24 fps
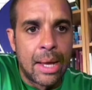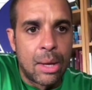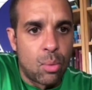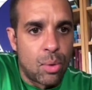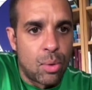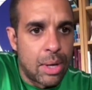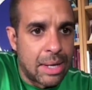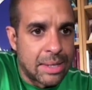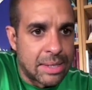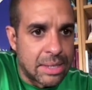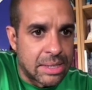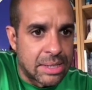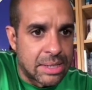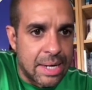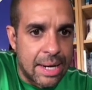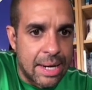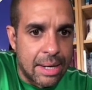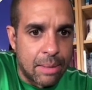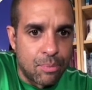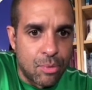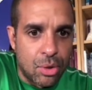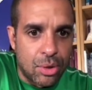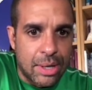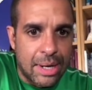as I said,
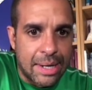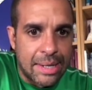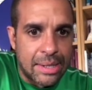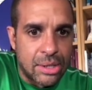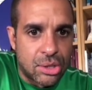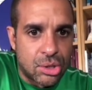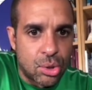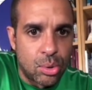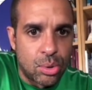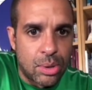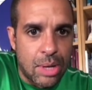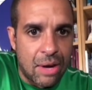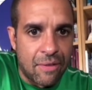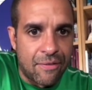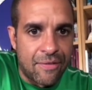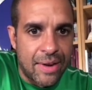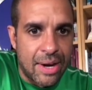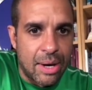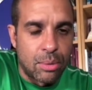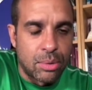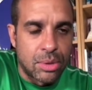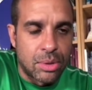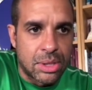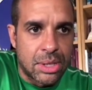I'm not going too depth
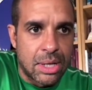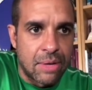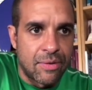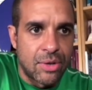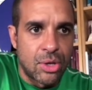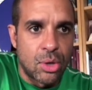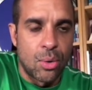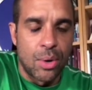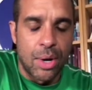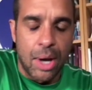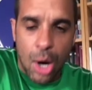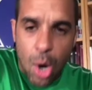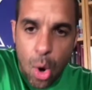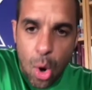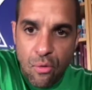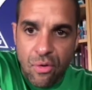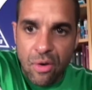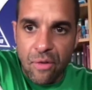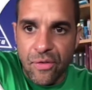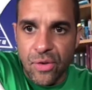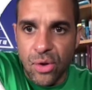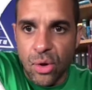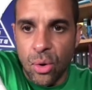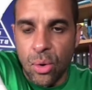here. I'm just giving you an
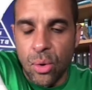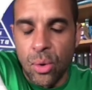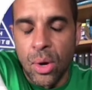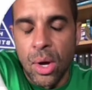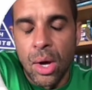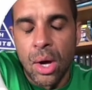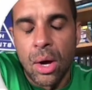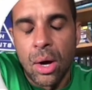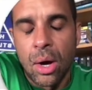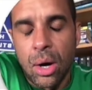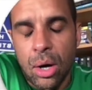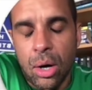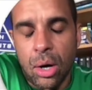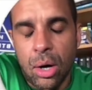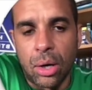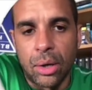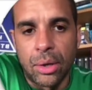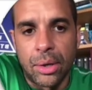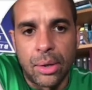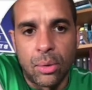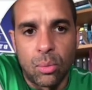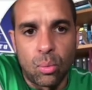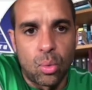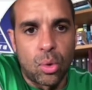overview
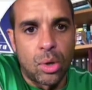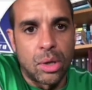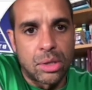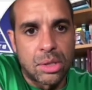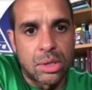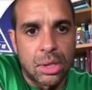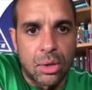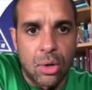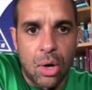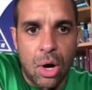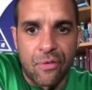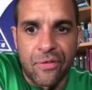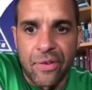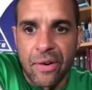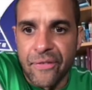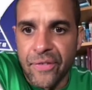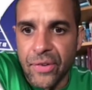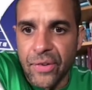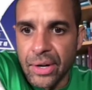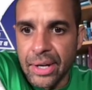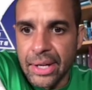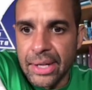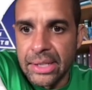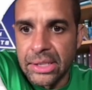on what to offer
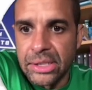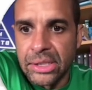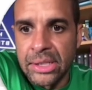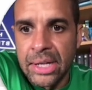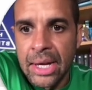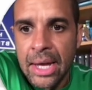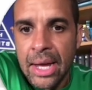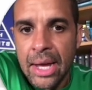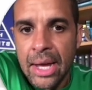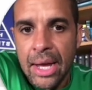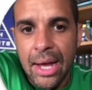for this.